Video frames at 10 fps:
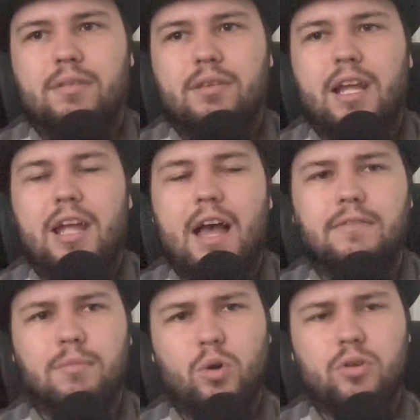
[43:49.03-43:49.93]
they have
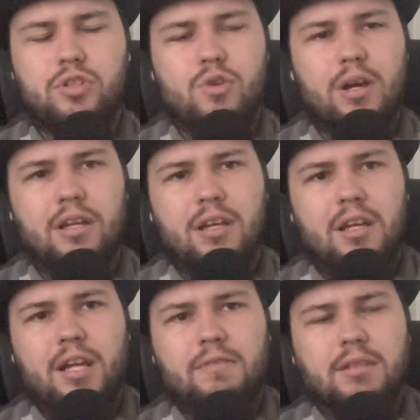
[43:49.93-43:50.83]
the more strength
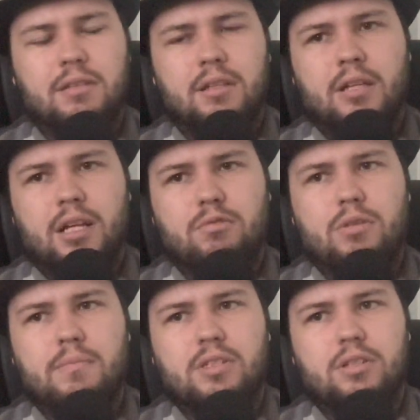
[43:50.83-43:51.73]
than the
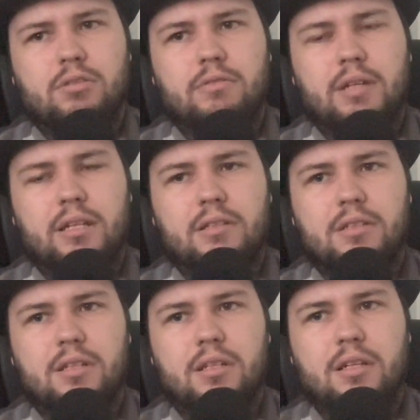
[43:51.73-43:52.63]
women do, and
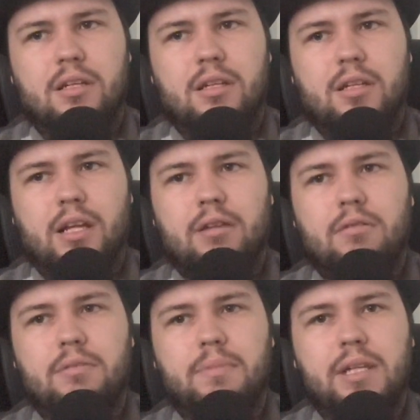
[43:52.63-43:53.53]
it
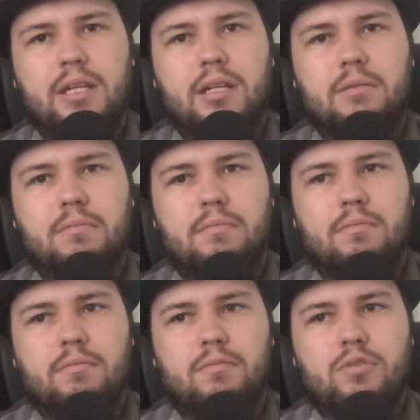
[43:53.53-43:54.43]
would be
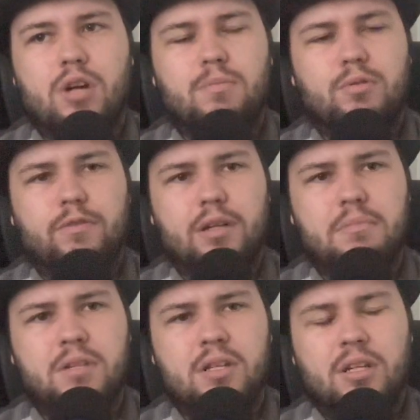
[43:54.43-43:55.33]
trouble for
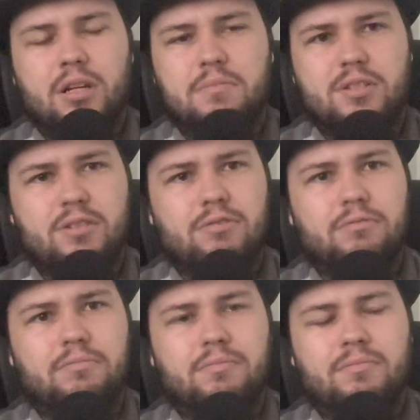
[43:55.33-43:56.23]
them
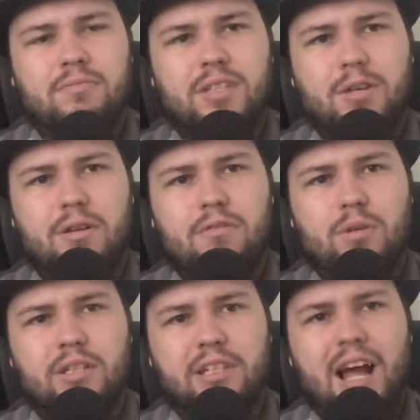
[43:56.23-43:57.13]
to get rid of
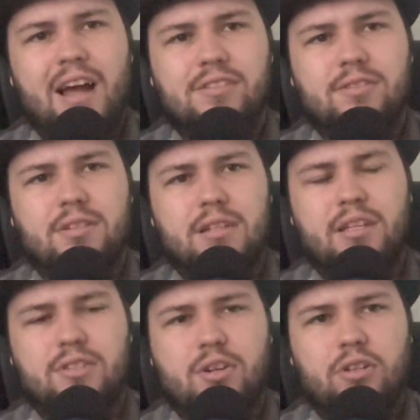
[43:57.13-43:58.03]
one of the guys
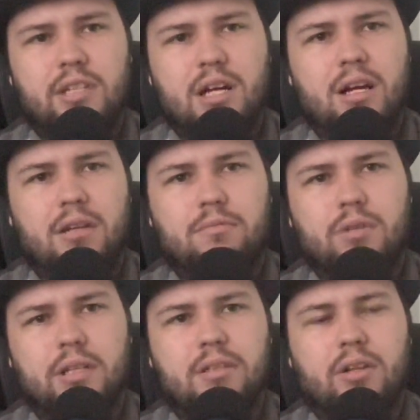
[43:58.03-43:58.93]
this early on
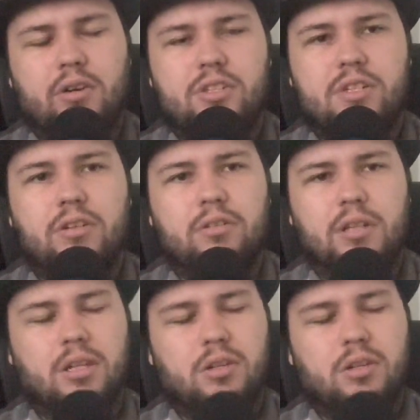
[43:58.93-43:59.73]
when they're still in the